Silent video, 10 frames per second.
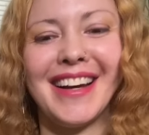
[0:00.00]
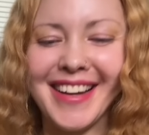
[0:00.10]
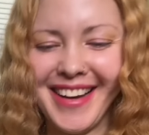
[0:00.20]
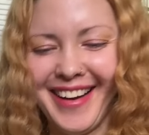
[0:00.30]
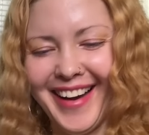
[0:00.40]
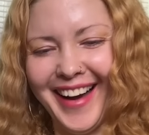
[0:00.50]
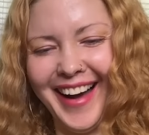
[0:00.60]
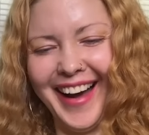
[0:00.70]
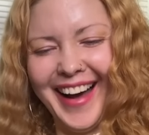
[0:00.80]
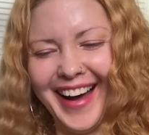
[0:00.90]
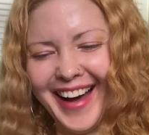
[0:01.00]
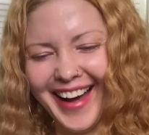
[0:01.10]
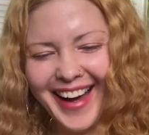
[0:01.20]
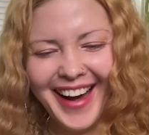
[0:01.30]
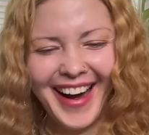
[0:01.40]
I
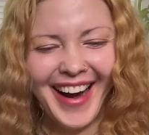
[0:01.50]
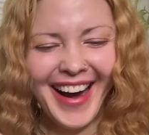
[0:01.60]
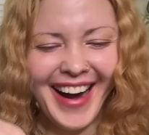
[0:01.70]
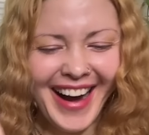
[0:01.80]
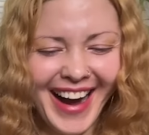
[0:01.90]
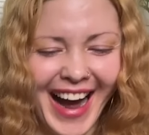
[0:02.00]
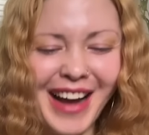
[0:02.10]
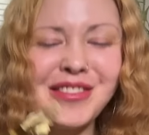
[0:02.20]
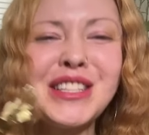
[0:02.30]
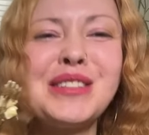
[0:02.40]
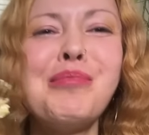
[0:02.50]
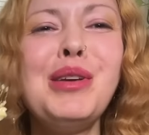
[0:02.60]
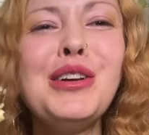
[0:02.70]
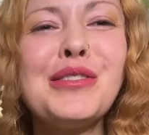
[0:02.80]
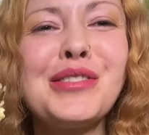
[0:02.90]
have this
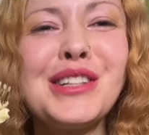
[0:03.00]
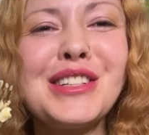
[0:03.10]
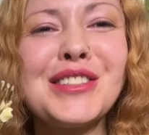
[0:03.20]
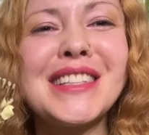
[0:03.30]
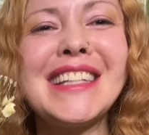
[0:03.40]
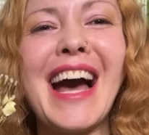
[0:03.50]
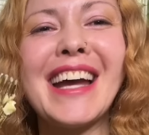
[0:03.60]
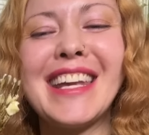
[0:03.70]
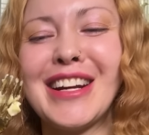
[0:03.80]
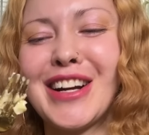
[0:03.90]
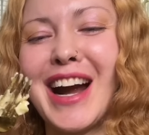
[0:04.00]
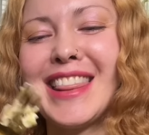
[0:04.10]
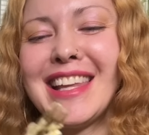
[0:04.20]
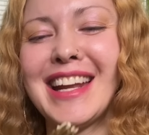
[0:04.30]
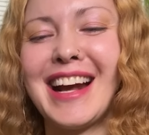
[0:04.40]
beautiful little stack here. I
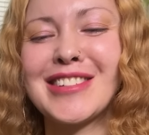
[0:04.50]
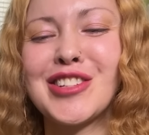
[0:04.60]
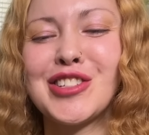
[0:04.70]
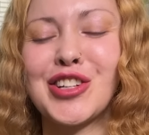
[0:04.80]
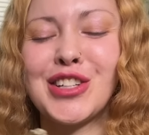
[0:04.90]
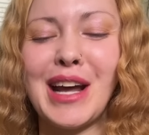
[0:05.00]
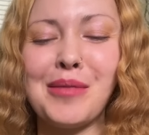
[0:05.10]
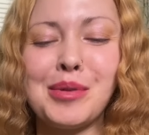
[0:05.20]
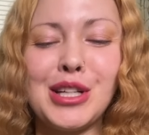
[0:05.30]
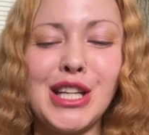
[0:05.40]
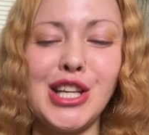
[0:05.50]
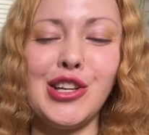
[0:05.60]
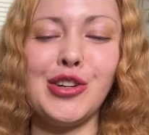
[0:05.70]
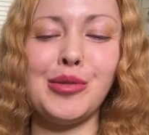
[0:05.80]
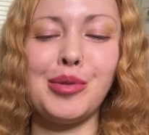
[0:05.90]
think it actually turned out pretty
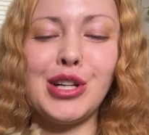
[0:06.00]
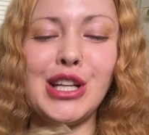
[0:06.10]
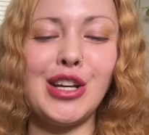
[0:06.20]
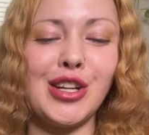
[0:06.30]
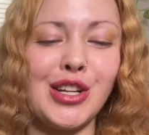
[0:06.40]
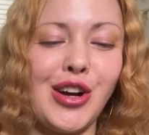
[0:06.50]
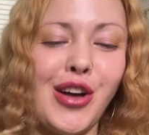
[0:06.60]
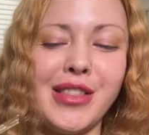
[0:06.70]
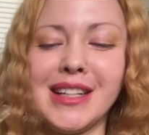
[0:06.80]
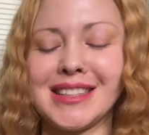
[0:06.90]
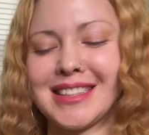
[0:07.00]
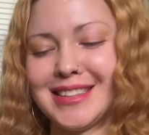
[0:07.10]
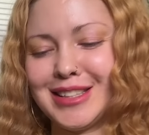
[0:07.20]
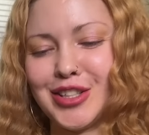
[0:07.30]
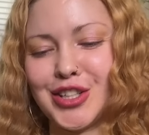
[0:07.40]
cute, pretty good, all things
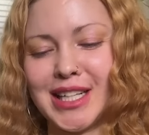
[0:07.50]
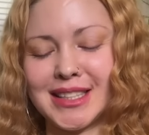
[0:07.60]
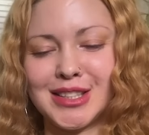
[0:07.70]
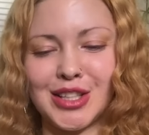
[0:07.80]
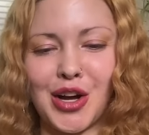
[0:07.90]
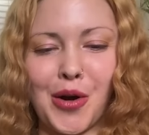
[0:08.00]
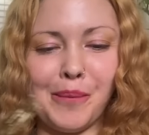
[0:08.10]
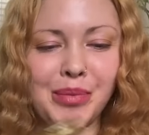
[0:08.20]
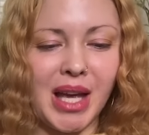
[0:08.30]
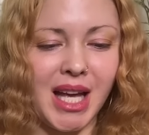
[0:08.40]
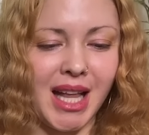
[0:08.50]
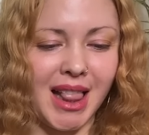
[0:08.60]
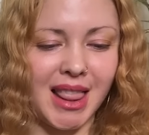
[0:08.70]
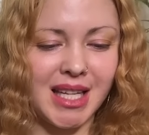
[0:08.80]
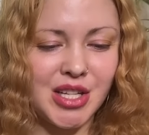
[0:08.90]
considering. So
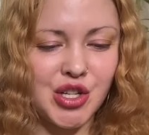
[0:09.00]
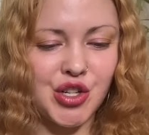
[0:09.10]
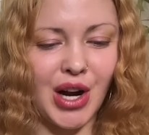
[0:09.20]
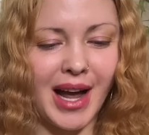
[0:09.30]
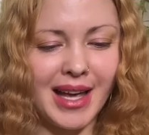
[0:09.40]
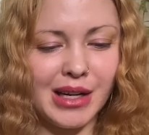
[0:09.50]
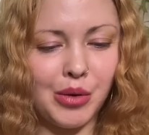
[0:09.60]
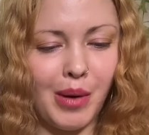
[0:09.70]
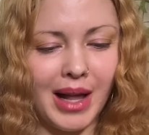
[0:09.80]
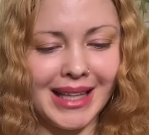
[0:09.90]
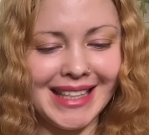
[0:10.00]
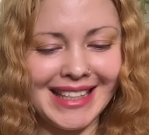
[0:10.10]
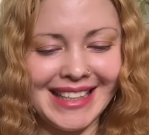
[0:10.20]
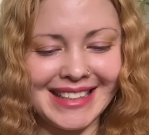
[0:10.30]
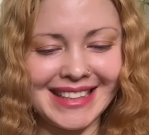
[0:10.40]
let's try it while it
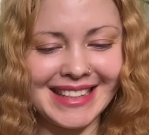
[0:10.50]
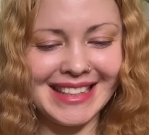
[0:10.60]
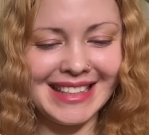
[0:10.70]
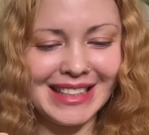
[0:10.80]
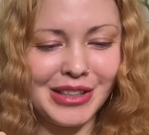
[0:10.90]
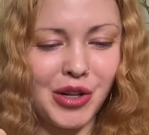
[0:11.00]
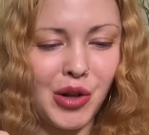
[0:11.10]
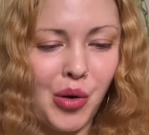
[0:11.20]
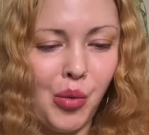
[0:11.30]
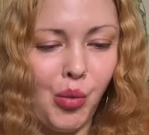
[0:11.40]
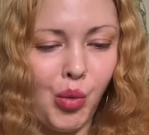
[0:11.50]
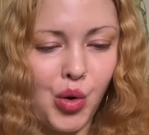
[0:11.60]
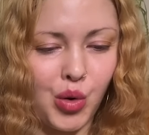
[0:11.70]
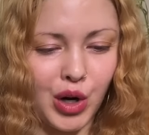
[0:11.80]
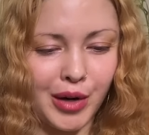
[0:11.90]
is still
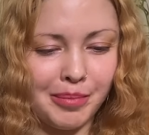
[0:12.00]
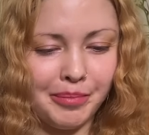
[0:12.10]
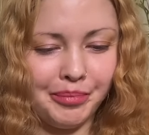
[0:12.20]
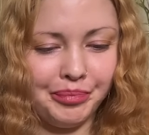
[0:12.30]
warm.